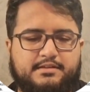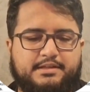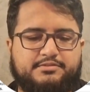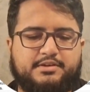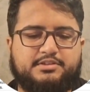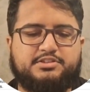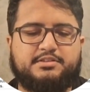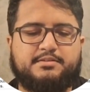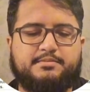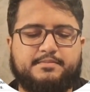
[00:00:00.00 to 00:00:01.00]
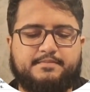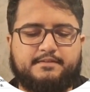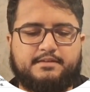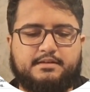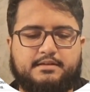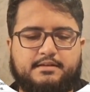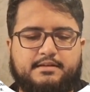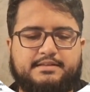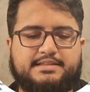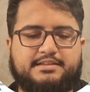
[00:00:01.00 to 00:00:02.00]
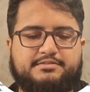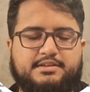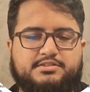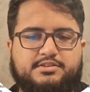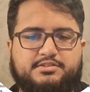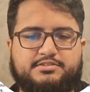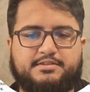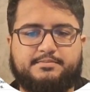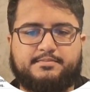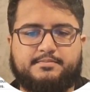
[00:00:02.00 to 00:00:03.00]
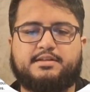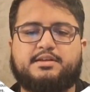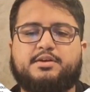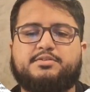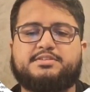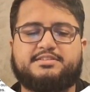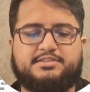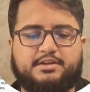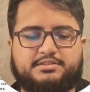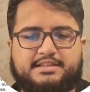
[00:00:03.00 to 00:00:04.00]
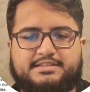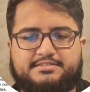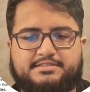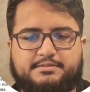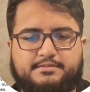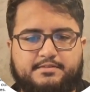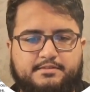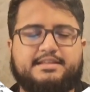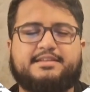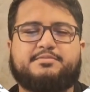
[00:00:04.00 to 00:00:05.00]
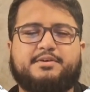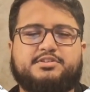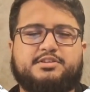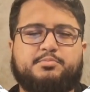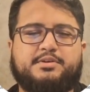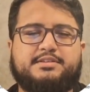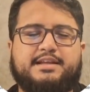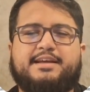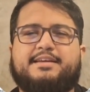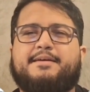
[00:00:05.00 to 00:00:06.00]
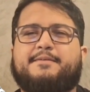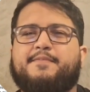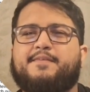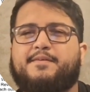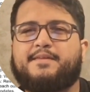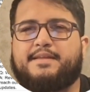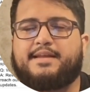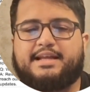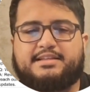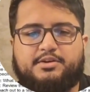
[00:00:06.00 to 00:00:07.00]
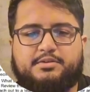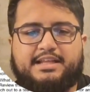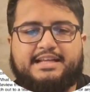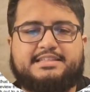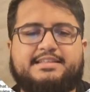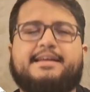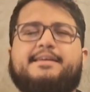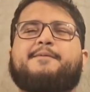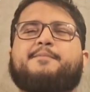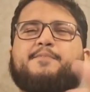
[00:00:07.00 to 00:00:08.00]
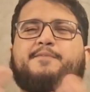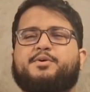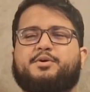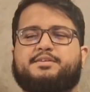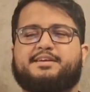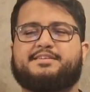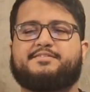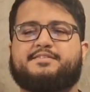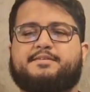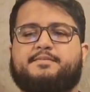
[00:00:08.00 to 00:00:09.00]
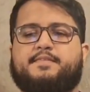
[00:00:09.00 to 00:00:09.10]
a function that filters the closest contents. This function will take and concatenate the contents